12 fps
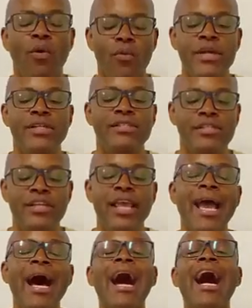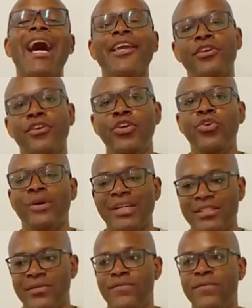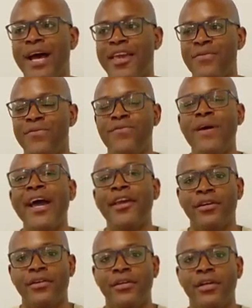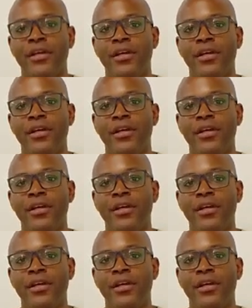once they hire you as a firefighter,